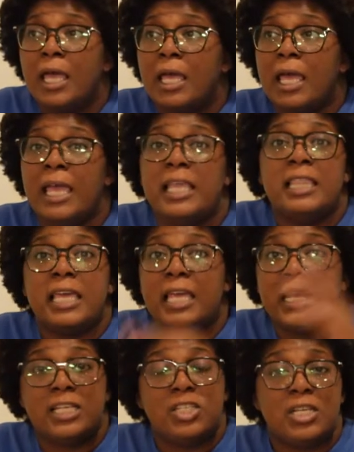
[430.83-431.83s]
he
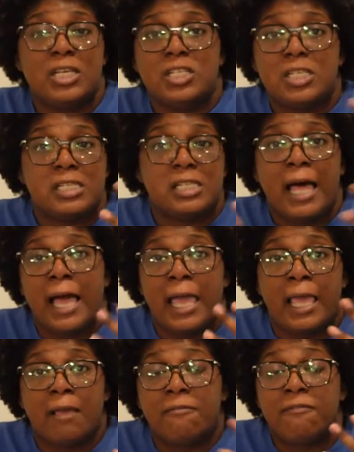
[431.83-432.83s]
thinking that she just
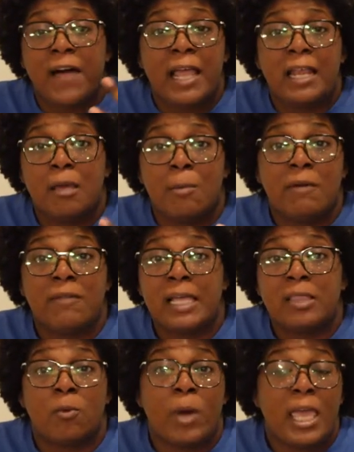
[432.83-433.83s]
like fighting him
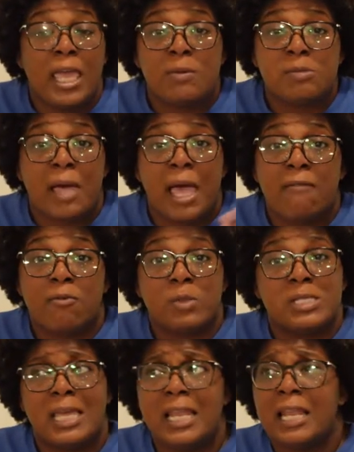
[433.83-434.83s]
like the way he was behaving
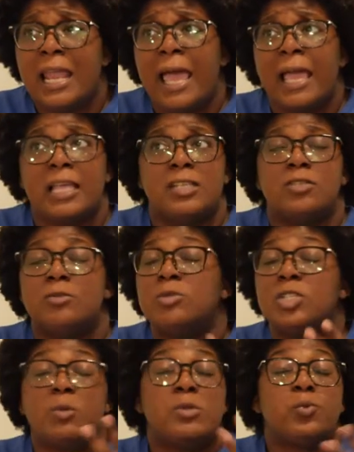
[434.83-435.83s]
was he didn't act
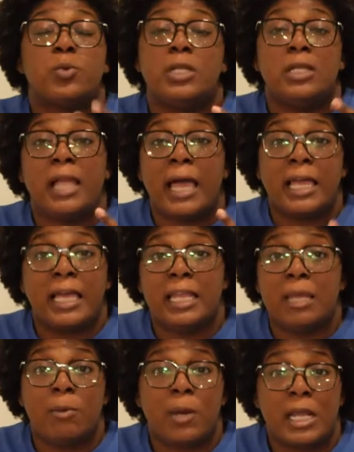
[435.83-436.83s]
she was really like
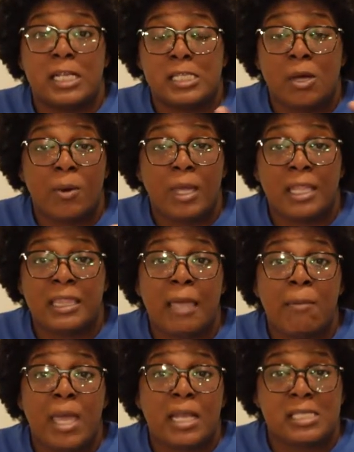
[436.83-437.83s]
inebriated so they
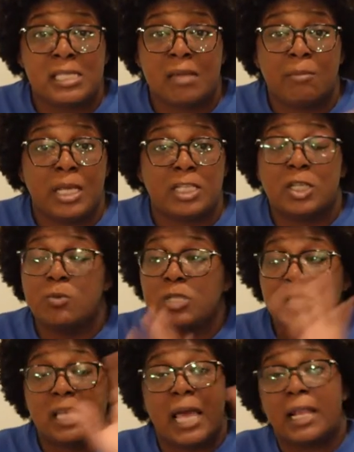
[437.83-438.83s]
made it seem like she was
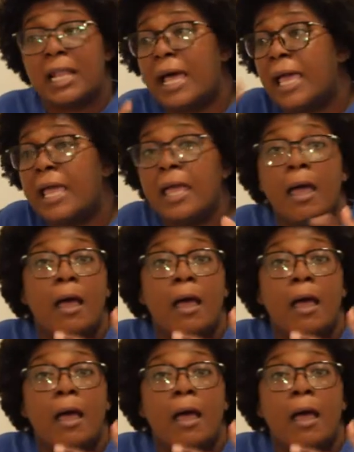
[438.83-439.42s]
just kind of like